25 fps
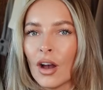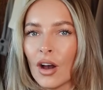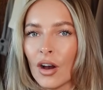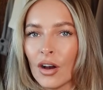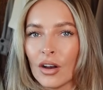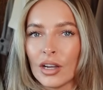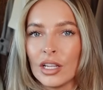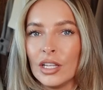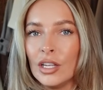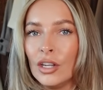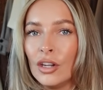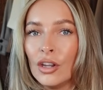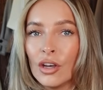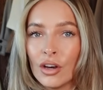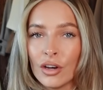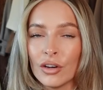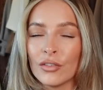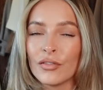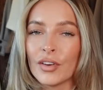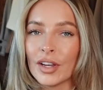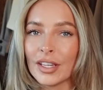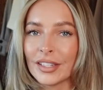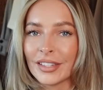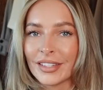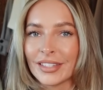I
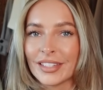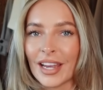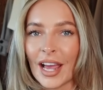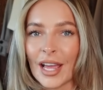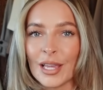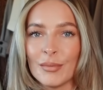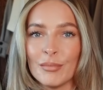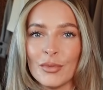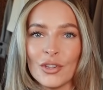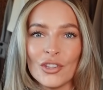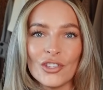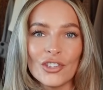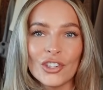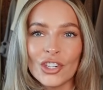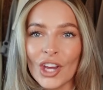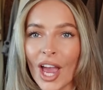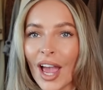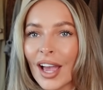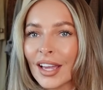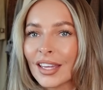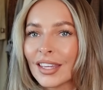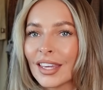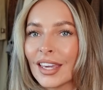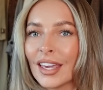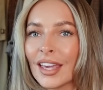love a statement
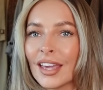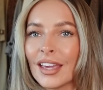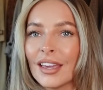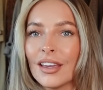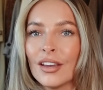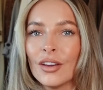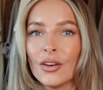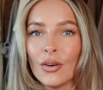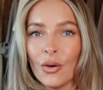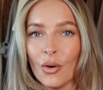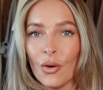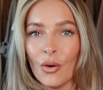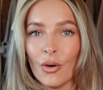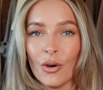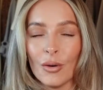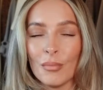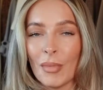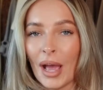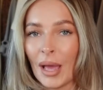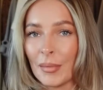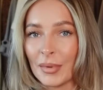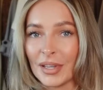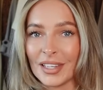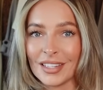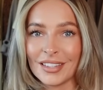jacket, or
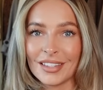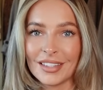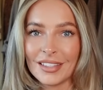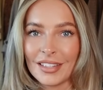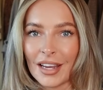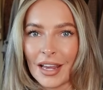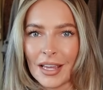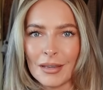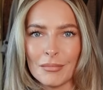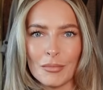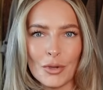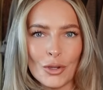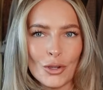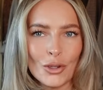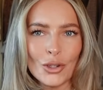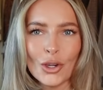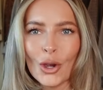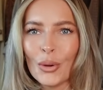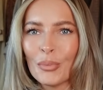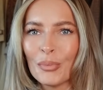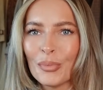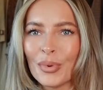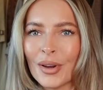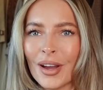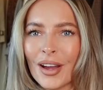maybe a statement
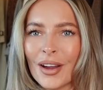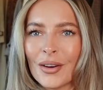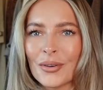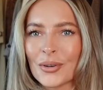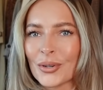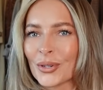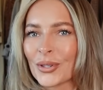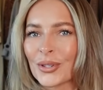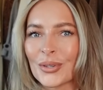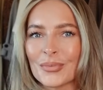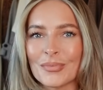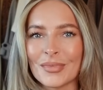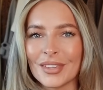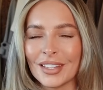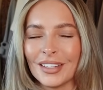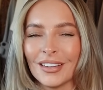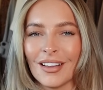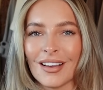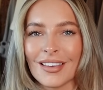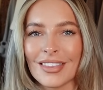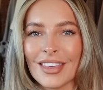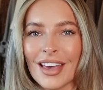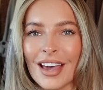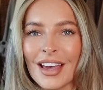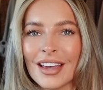jumper or something
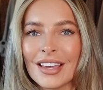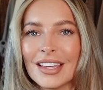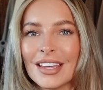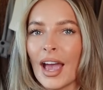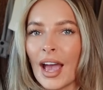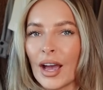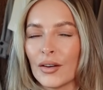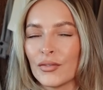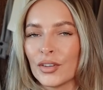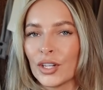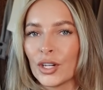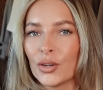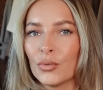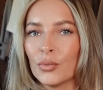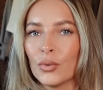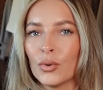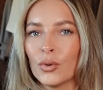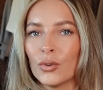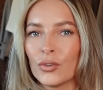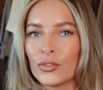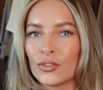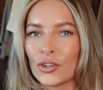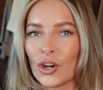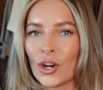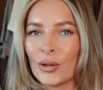like that. Having a
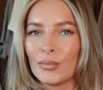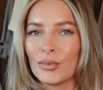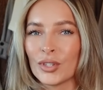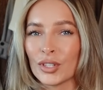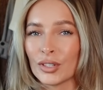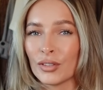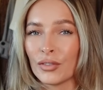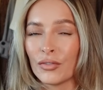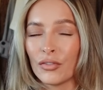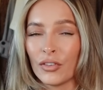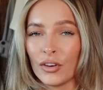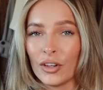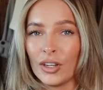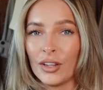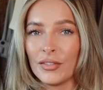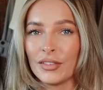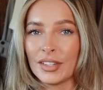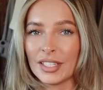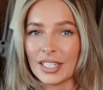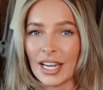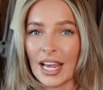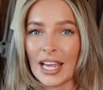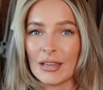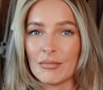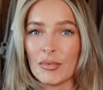wardrobe just full of
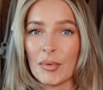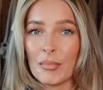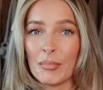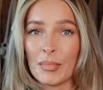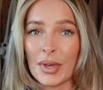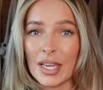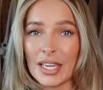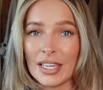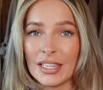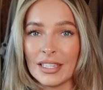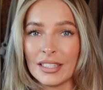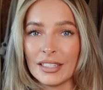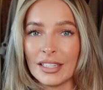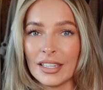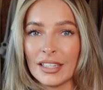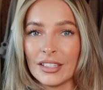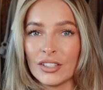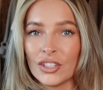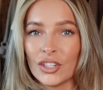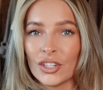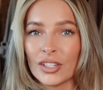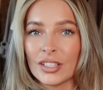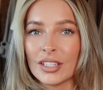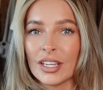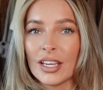statement
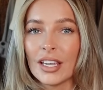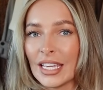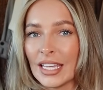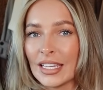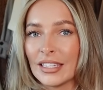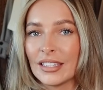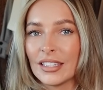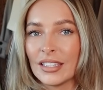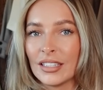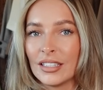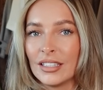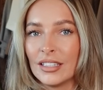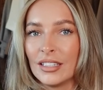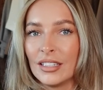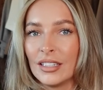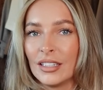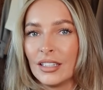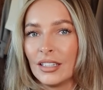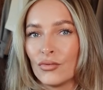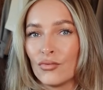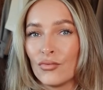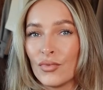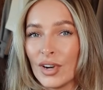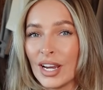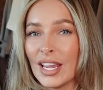pieces just isn't
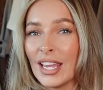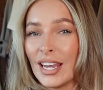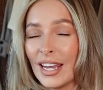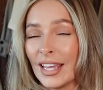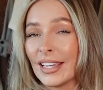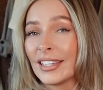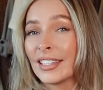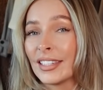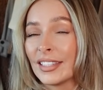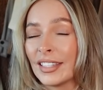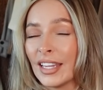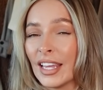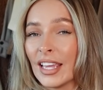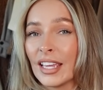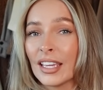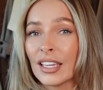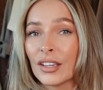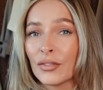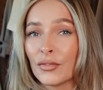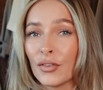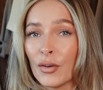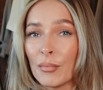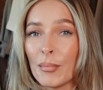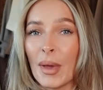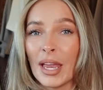realistic
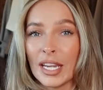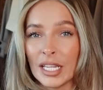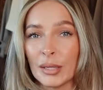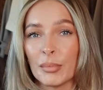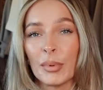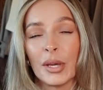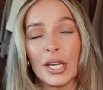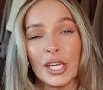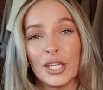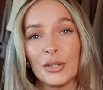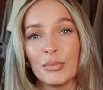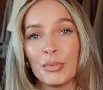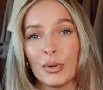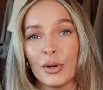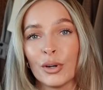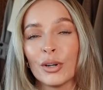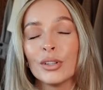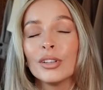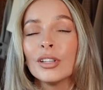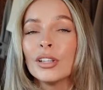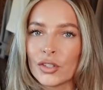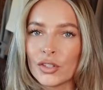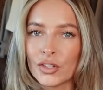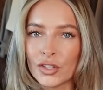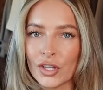for many
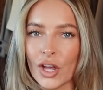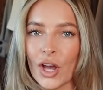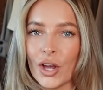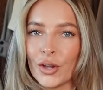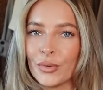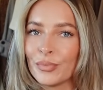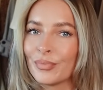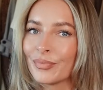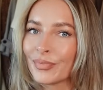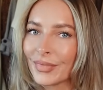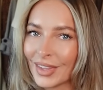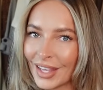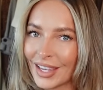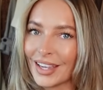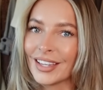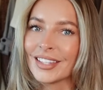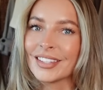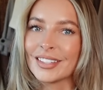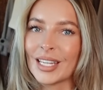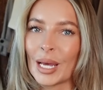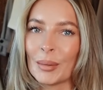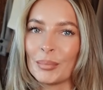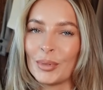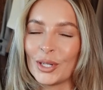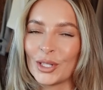people. So
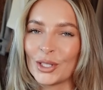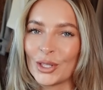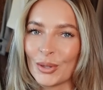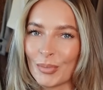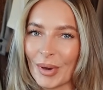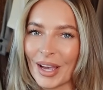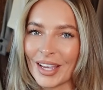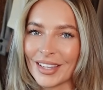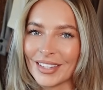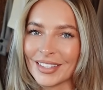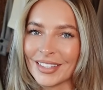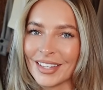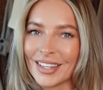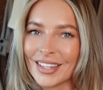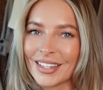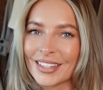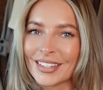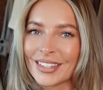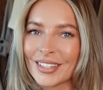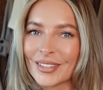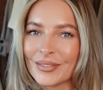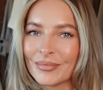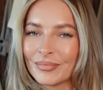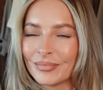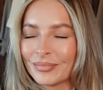establish the
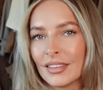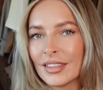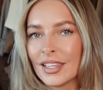basics.